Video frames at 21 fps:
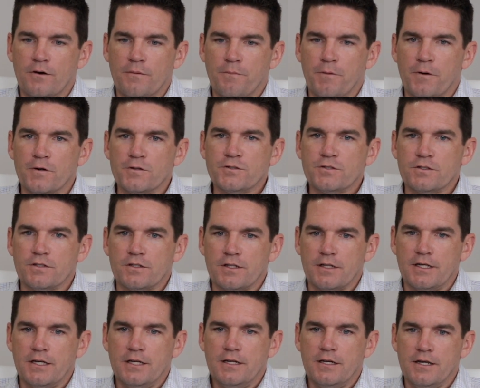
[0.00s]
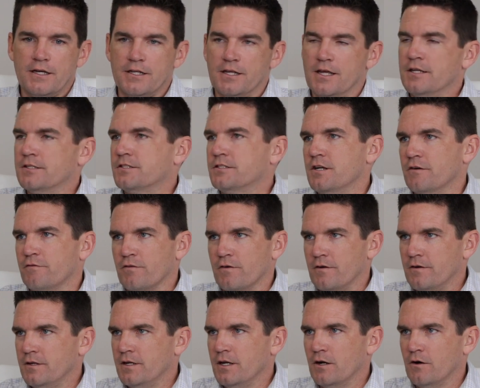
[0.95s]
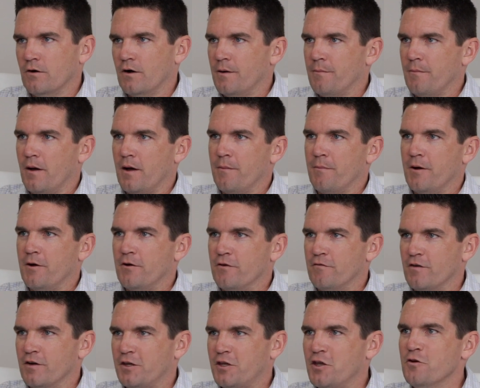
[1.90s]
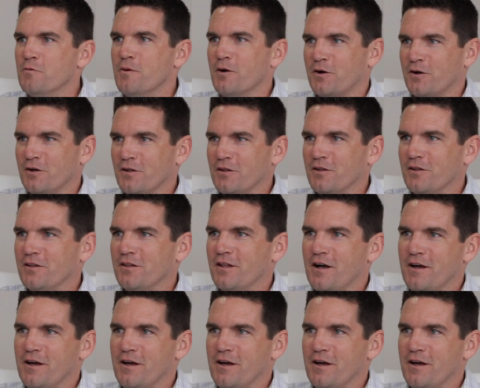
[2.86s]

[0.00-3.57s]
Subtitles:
personally it's different. I'm out of a cubicle.